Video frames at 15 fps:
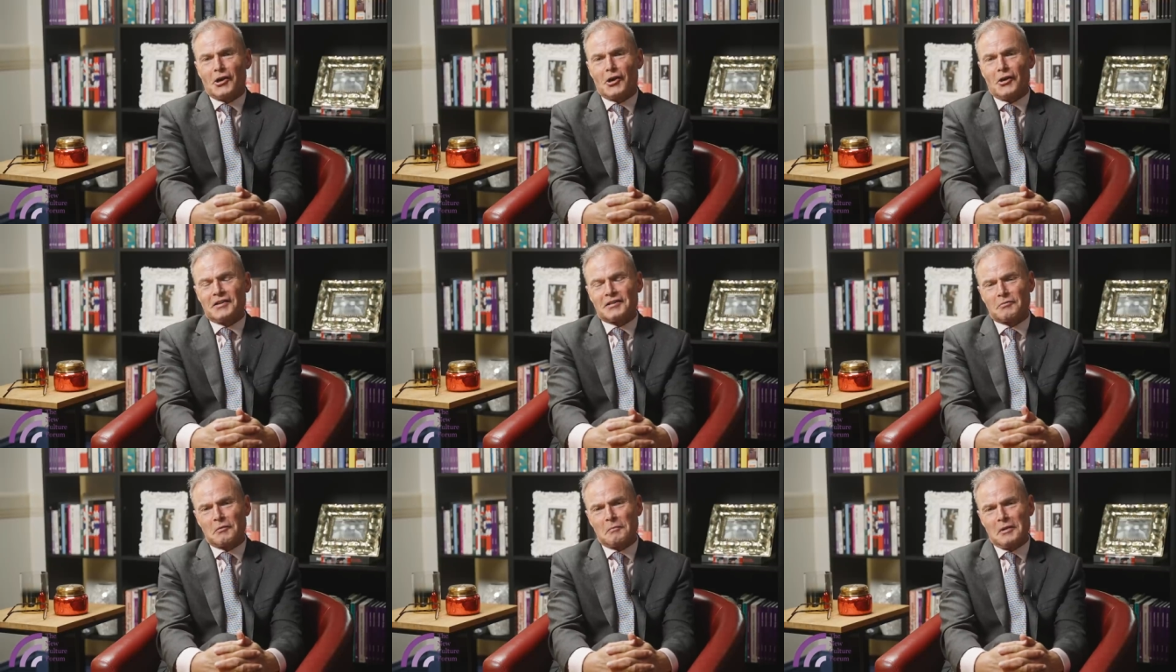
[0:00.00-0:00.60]

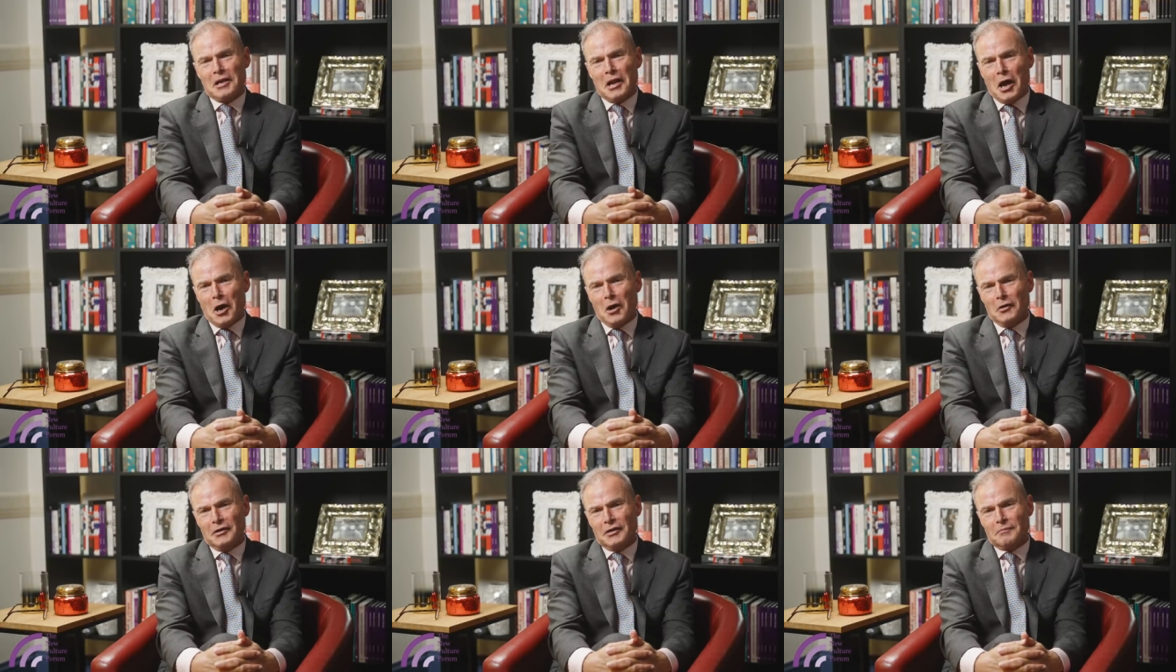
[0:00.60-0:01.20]
is with me
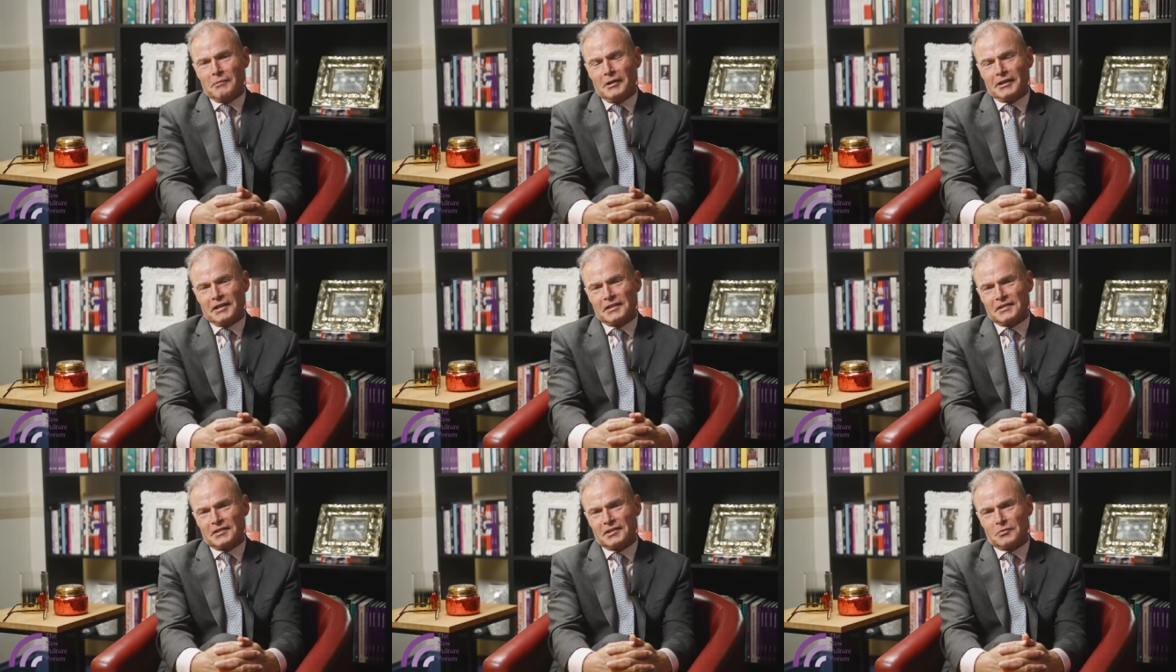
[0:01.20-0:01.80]
now, my
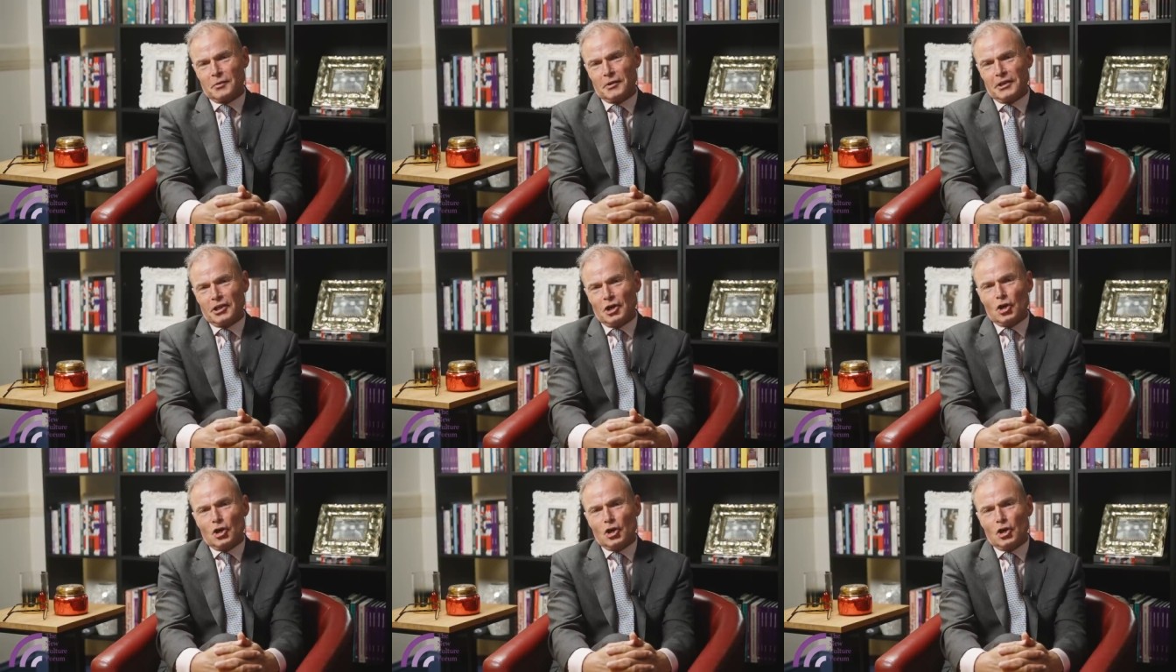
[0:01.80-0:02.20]
guest this week,